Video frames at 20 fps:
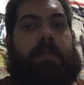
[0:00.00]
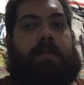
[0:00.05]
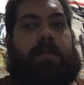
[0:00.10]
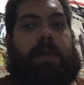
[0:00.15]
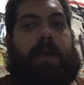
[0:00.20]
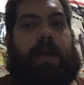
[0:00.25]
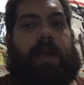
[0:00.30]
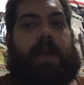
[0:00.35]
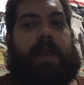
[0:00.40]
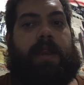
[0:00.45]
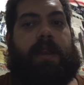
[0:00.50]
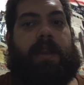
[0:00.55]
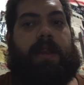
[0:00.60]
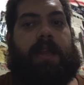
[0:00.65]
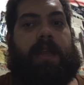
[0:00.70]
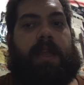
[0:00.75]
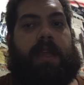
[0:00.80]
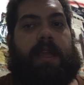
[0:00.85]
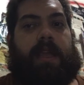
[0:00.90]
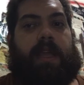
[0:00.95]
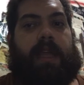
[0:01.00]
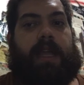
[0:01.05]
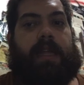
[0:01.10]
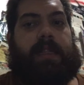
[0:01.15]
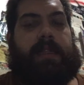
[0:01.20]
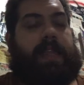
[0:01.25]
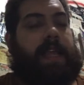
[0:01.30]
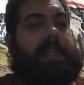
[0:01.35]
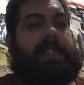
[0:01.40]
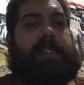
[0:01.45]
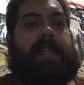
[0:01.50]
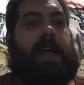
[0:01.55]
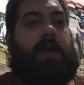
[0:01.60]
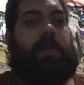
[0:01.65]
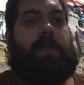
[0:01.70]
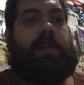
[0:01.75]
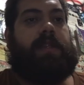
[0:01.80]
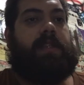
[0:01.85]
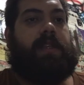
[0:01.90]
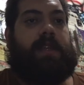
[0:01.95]
but that's not
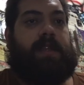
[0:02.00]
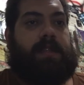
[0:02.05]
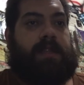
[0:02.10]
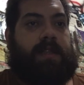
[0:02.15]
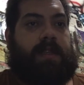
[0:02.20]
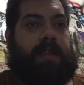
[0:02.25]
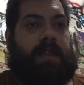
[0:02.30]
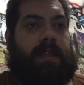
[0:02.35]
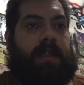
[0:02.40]
what it does.